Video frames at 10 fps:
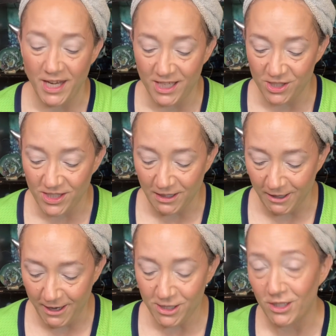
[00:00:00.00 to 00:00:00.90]
Angie's
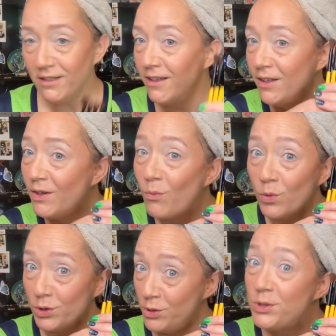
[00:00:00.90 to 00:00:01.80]
collection,
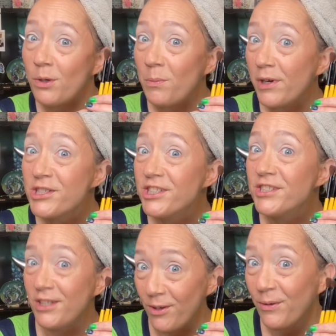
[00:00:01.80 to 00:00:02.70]
we'll use her brushes
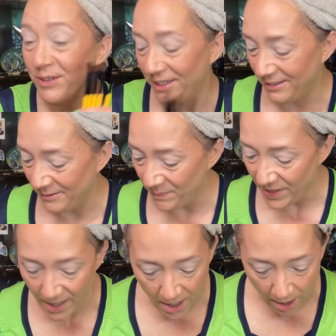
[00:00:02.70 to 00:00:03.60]
too.
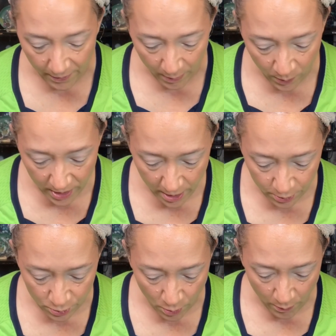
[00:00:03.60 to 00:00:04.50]
All right, what
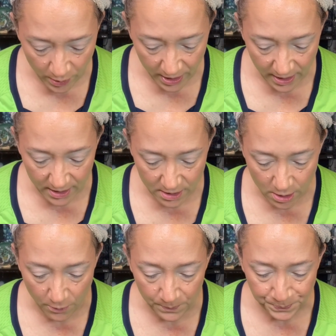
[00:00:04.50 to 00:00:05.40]
color do I want to get
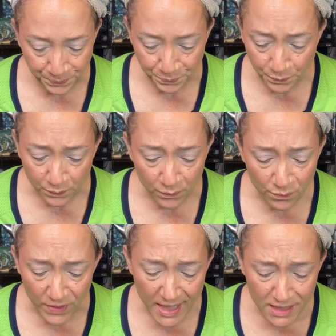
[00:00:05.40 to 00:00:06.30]
into?
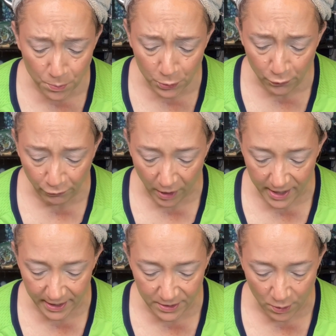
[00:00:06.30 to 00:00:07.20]
It's Blue
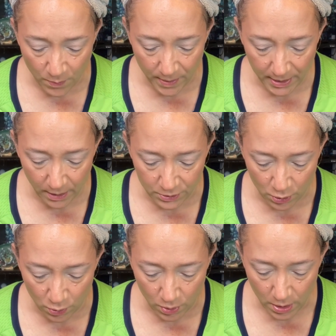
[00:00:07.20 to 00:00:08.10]
Friday, so maybe I'll
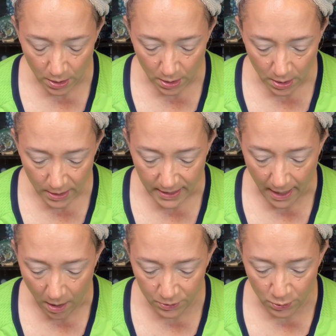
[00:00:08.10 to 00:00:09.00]
do,
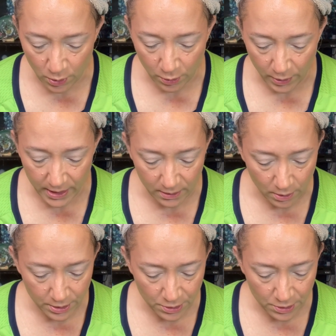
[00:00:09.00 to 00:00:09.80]
yeah, I'll do a green look.